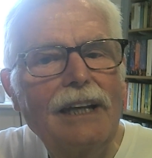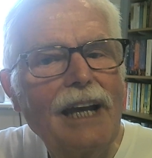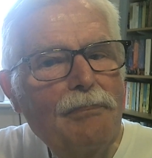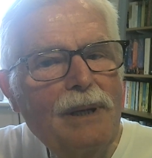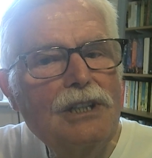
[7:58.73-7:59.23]

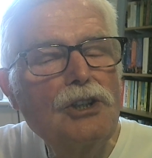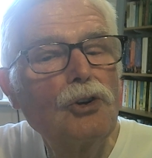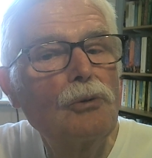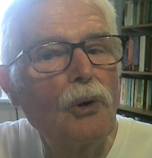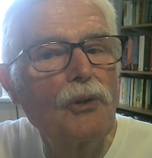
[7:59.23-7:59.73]
Happy
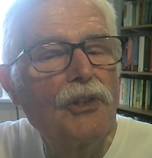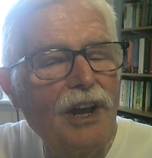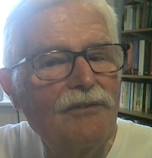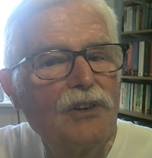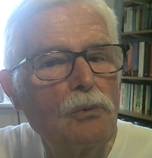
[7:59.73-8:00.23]
new
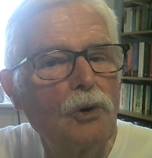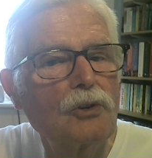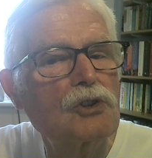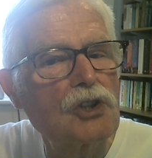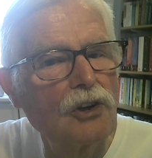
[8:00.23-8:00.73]
month,
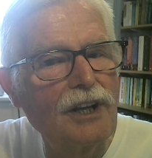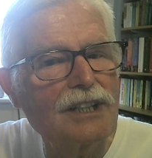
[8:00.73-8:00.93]
everyone. So